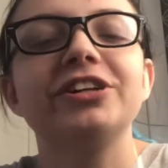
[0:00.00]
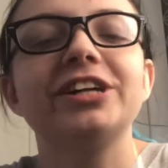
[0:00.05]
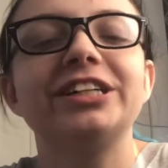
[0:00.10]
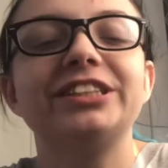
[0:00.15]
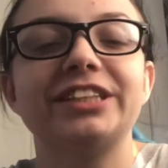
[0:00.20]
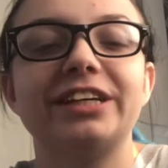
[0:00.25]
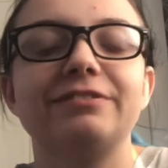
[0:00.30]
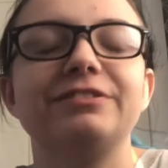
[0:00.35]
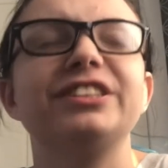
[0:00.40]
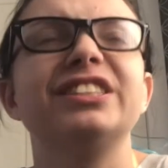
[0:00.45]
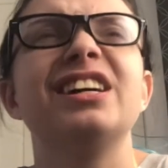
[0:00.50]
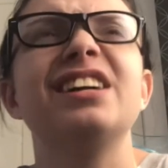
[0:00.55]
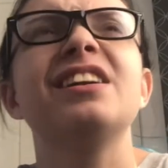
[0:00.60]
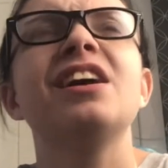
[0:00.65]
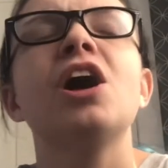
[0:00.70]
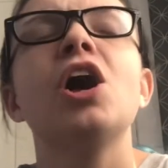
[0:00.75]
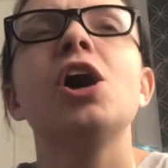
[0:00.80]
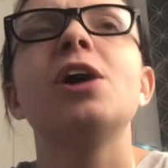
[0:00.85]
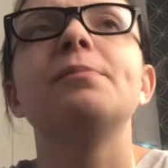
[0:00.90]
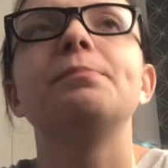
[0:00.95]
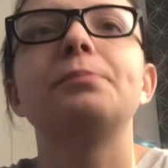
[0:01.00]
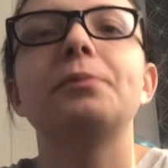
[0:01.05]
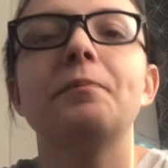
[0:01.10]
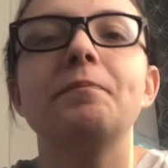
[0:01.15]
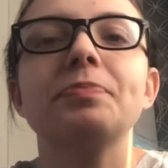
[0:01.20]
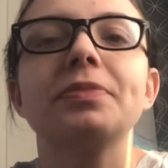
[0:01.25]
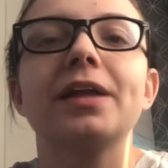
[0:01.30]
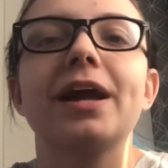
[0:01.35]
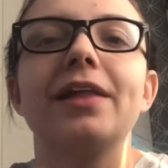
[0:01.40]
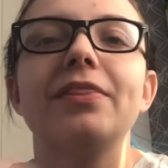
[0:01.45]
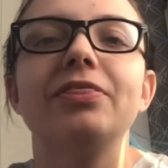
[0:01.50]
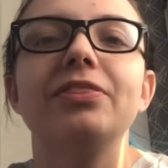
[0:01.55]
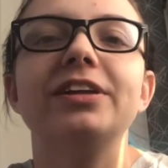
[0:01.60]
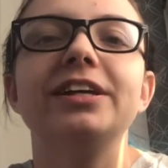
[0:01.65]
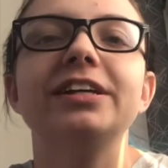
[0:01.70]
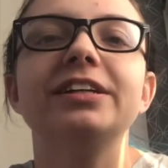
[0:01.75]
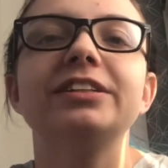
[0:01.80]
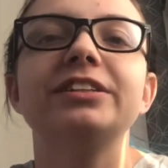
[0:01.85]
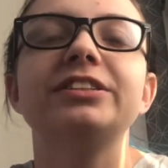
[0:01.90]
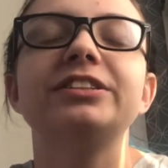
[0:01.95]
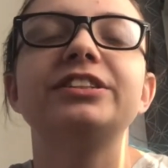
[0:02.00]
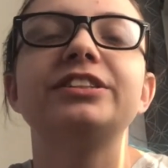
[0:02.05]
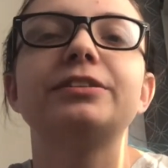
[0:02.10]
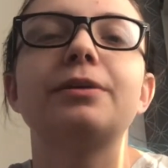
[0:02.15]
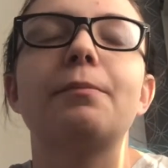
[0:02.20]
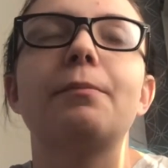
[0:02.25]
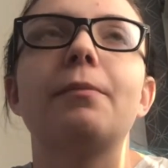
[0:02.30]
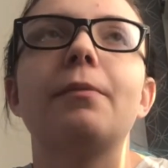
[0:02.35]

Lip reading: as I've said, but this,